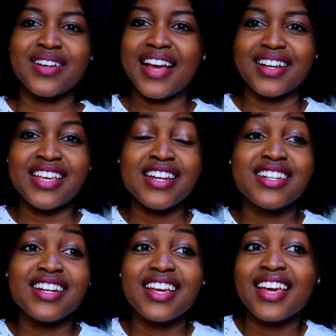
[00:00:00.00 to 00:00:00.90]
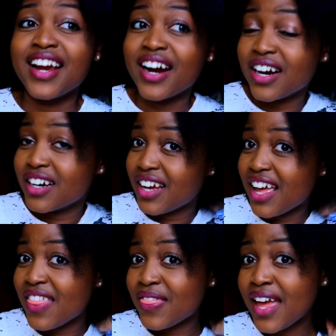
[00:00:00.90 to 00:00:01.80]
like, he didn't care.
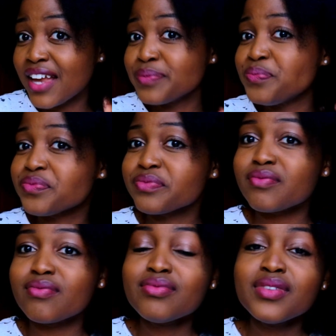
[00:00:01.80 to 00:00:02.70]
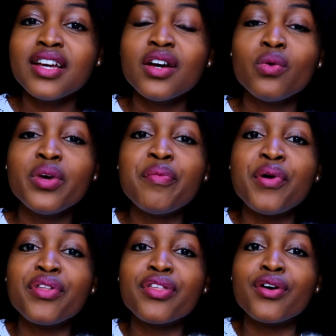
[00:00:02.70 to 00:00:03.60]
And then we
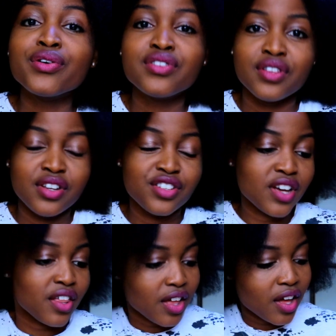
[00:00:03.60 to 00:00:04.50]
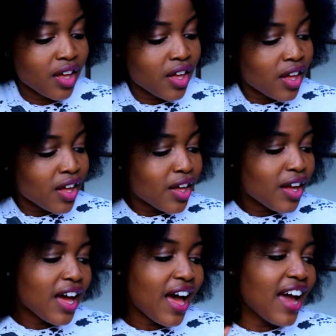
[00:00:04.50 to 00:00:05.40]
both ghosted each other.
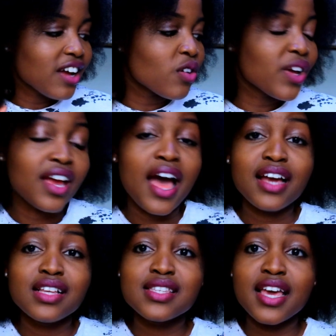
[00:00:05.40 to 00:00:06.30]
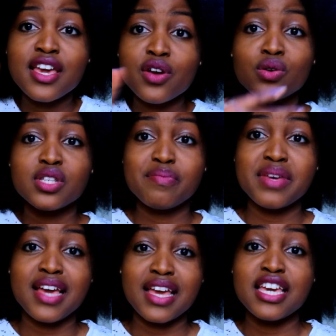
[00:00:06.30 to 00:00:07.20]
I could say he ghosted
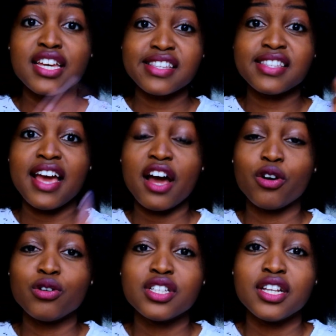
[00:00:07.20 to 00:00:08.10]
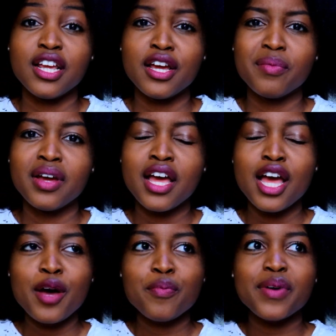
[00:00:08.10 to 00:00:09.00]
me. He could say I ghosted him.
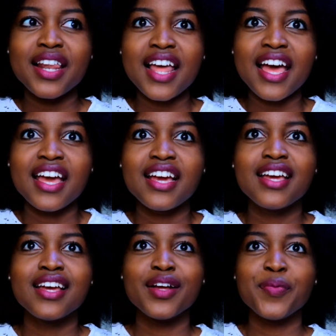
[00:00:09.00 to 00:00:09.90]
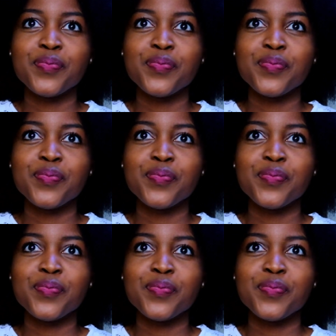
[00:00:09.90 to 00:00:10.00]
But like,